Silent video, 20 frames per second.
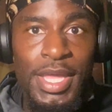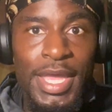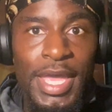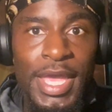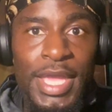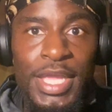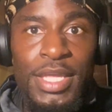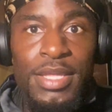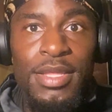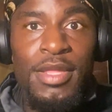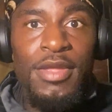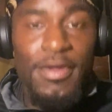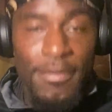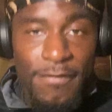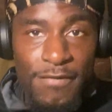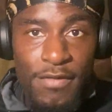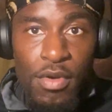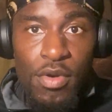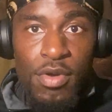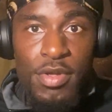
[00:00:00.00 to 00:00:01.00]
And
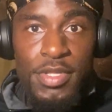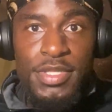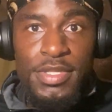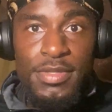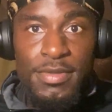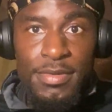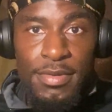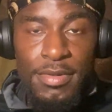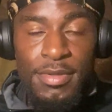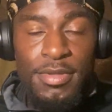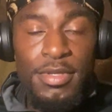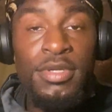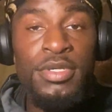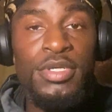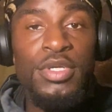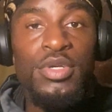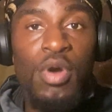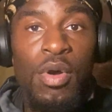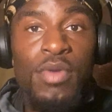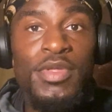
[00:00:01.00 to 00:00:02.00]
of course, you're
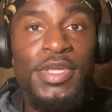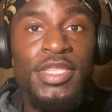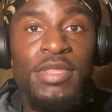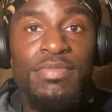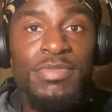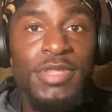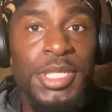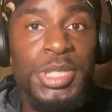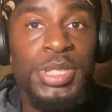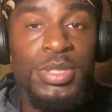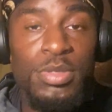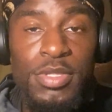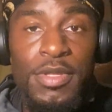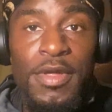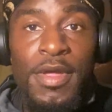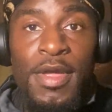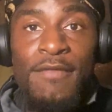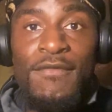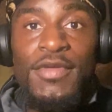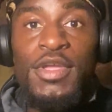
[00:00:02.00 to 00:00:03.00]
going to need some tissues
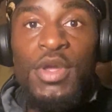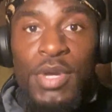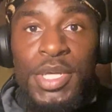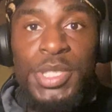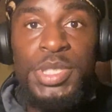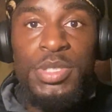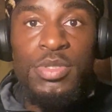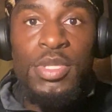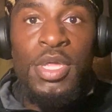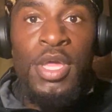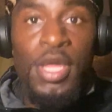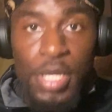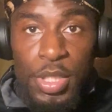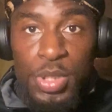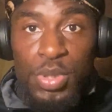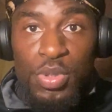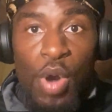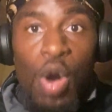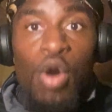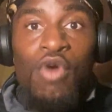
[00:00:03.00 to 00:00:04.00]
for your issues.
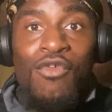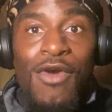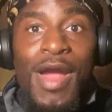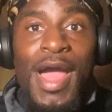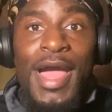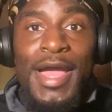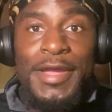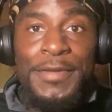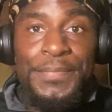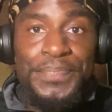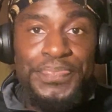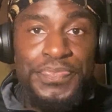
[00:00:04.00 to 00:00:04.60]
You're going to cry.